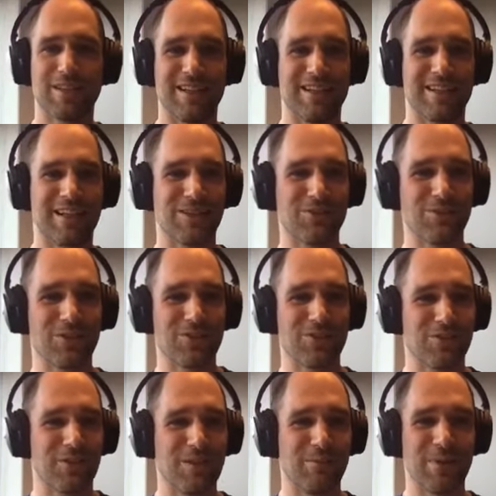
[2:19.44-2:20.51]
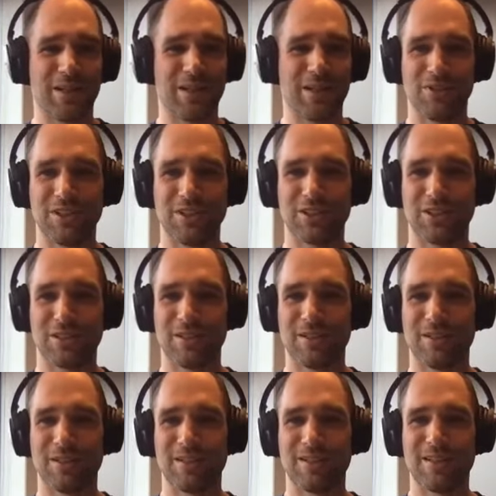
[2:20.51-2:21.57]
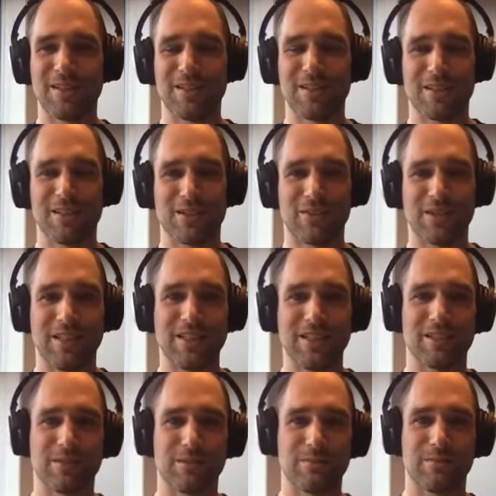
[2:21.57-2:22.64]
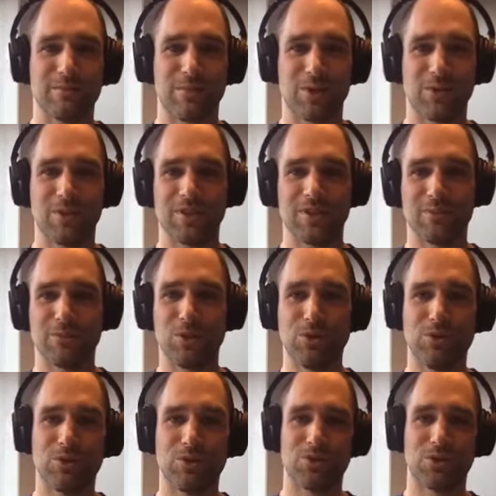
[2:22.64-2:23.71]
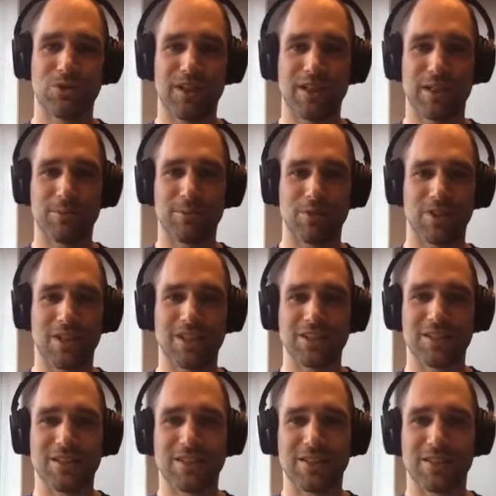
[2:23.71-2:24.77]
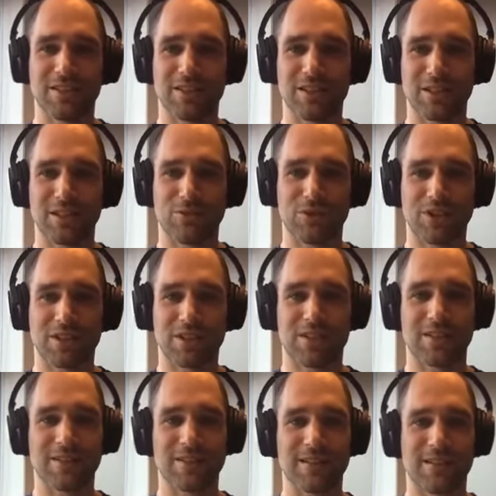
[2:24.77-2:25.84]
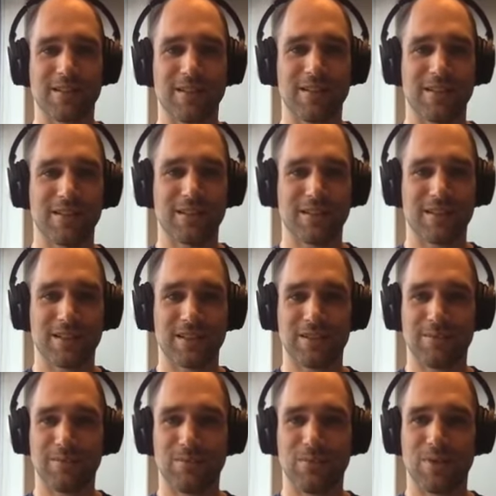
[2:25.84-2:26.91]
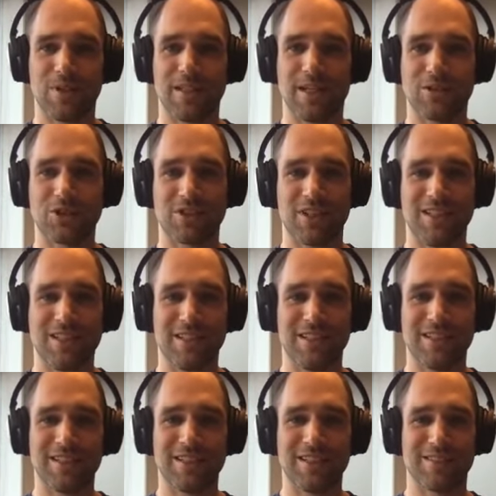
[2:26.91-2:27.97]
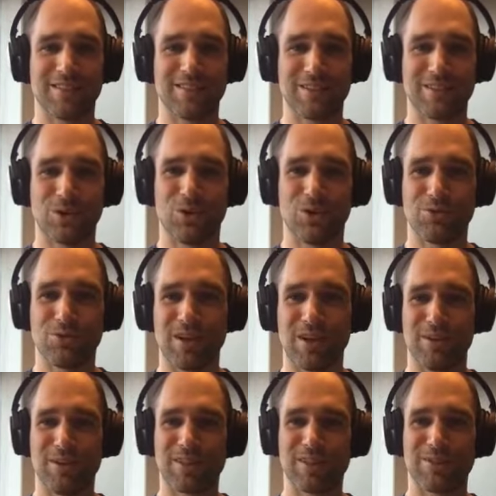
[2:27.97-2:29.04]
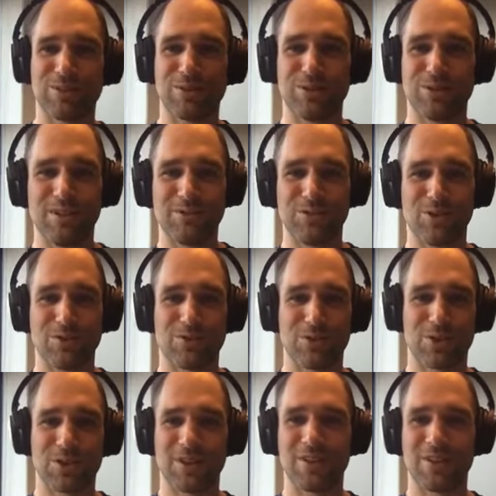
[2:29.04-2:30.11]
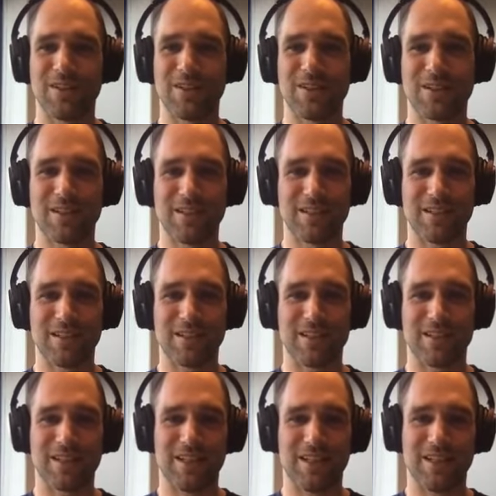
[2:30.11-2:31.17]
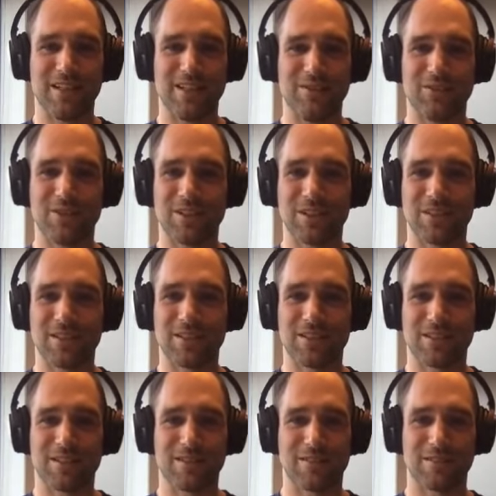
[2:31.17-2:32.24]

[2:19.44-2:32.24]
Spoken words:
kind of not really been a feature release, but with the move to the Eclipse Foundation for Jakarta, we are now staging the whole framework to evolve further and leave the